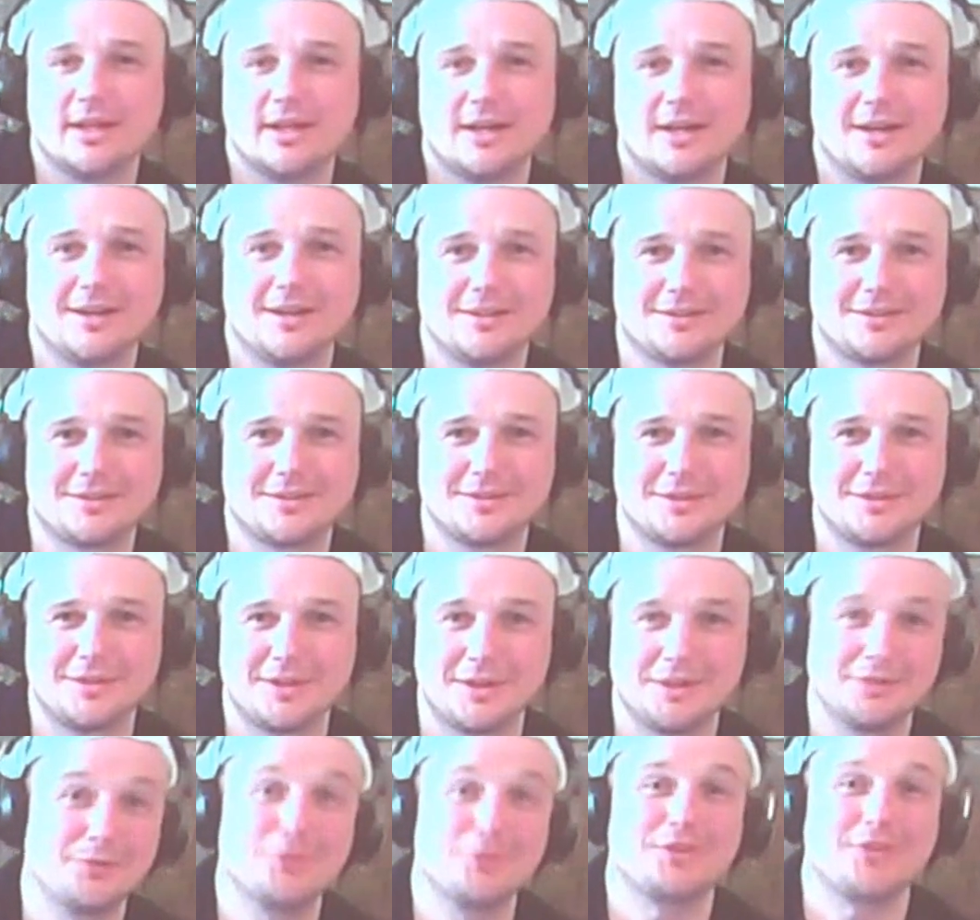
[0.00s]
and
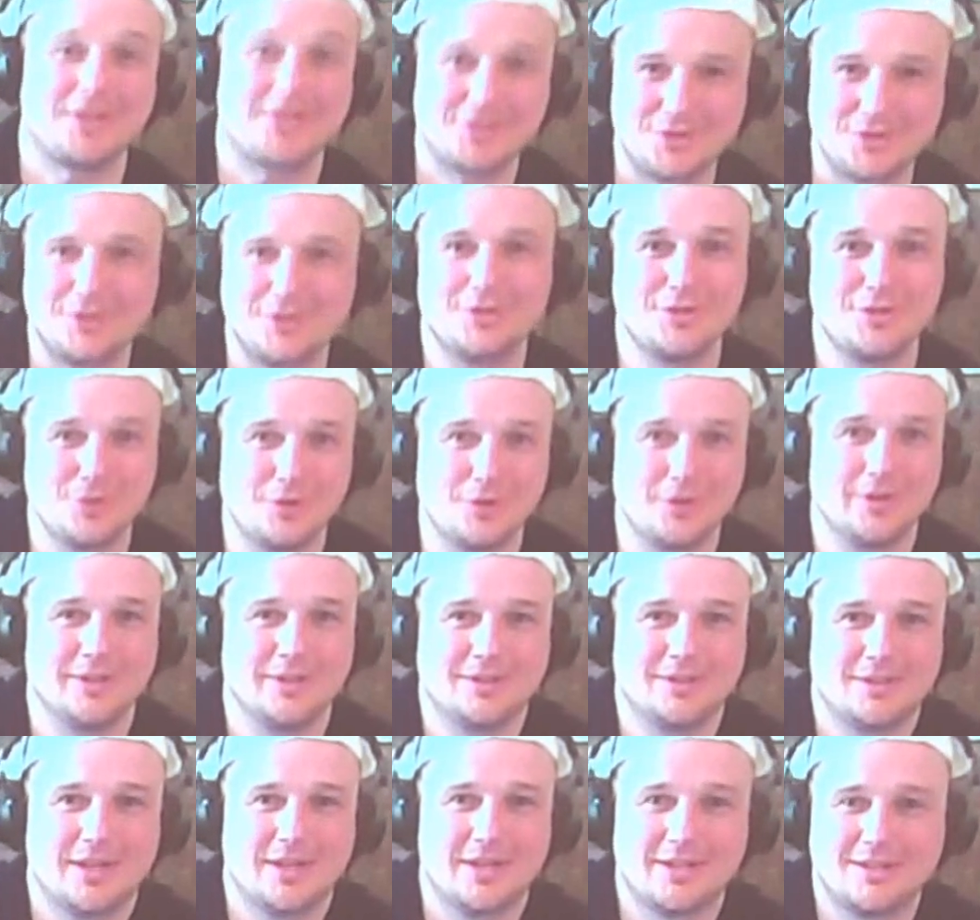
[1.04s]
it was actually your
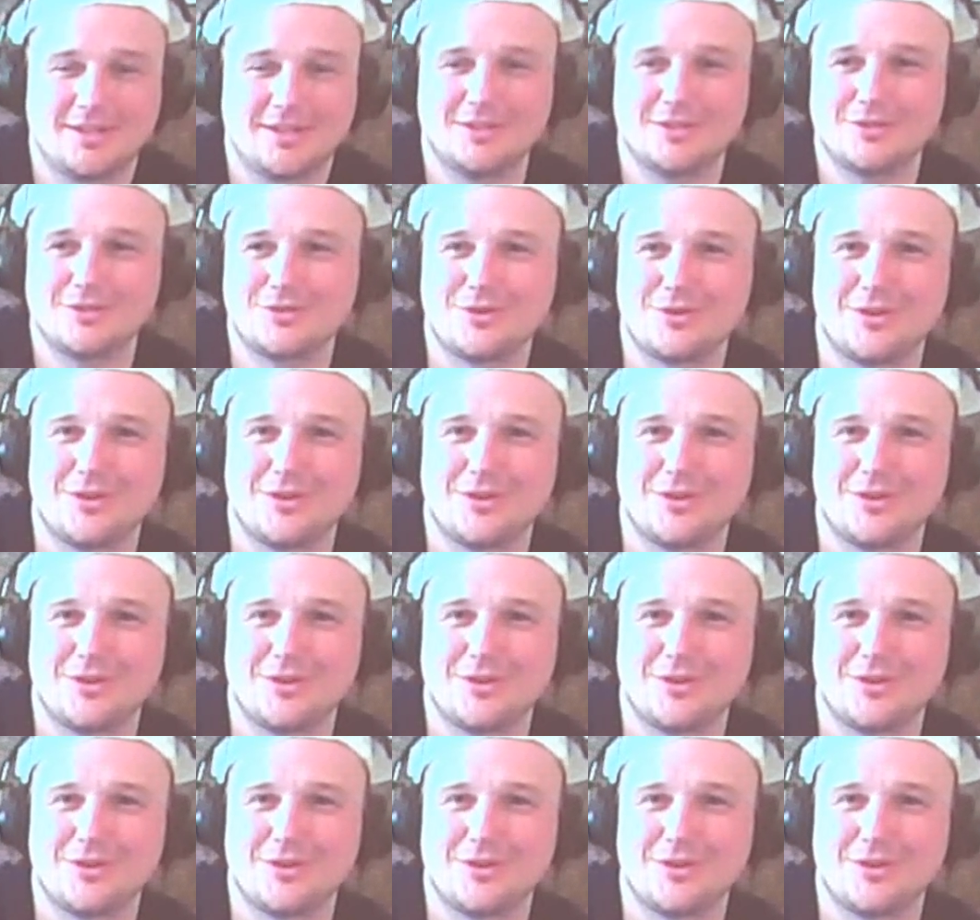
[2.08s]
idea to